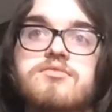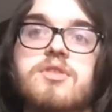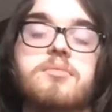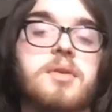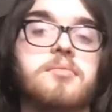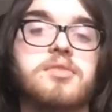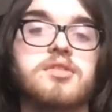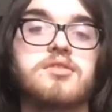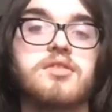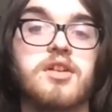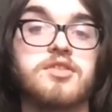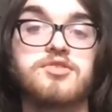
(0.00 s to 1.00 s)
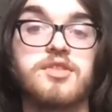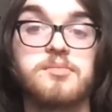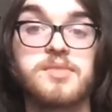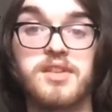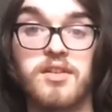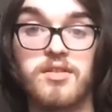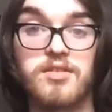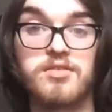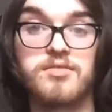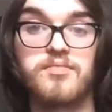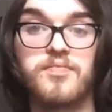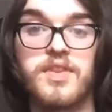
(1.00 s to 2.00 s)
remember our dreams at
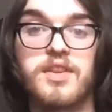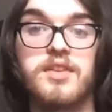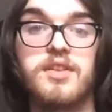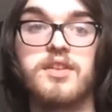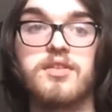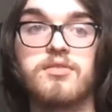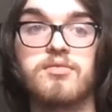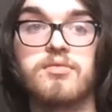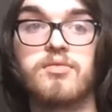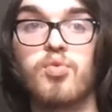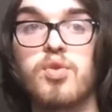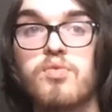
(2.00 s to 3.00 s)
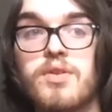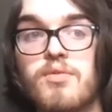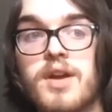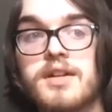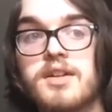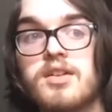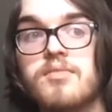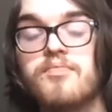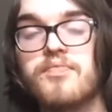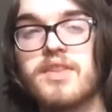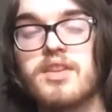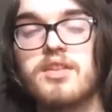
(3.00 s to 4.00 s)
all. When we wake
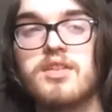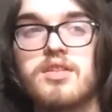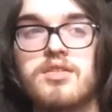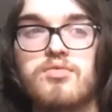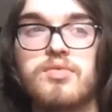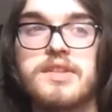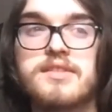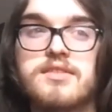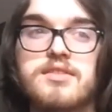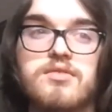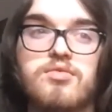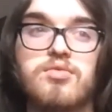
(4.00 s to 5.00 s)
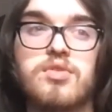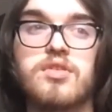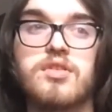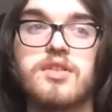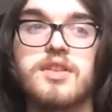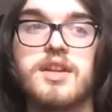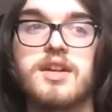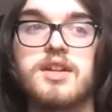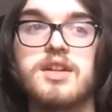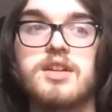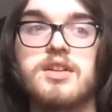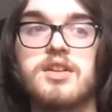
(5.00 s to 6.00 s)
up, we're in
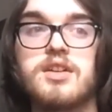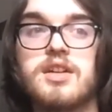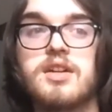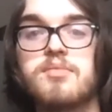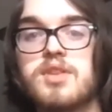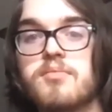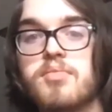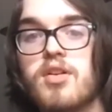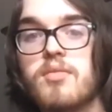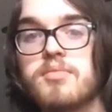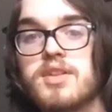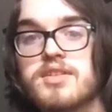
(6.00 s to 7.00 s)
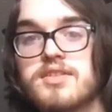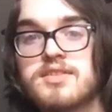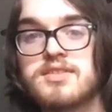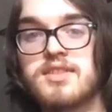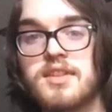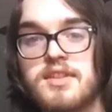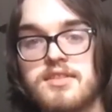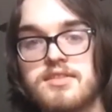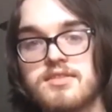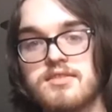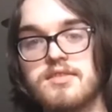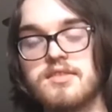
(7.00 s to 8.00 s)
that hypnopompic
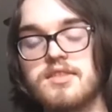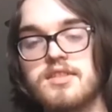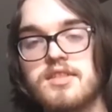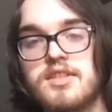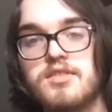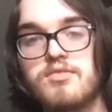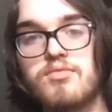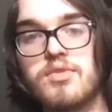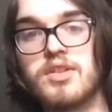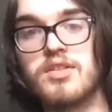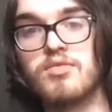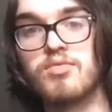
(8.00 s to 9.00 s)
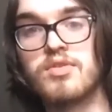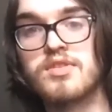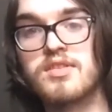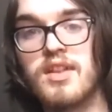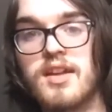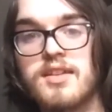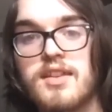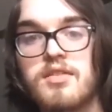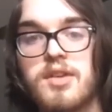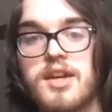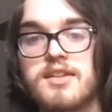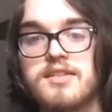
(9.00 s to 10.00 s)
state where we're slightly
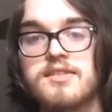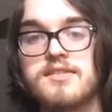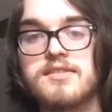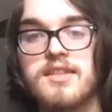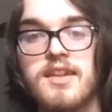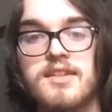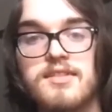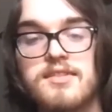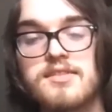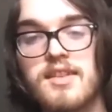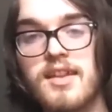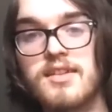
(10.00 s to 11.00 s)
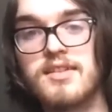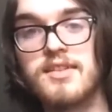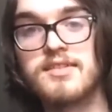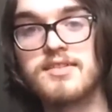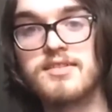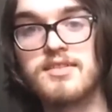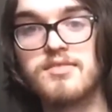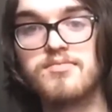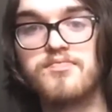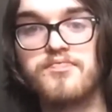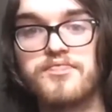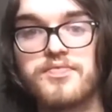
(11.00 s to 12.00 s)
awake and slightly asleep.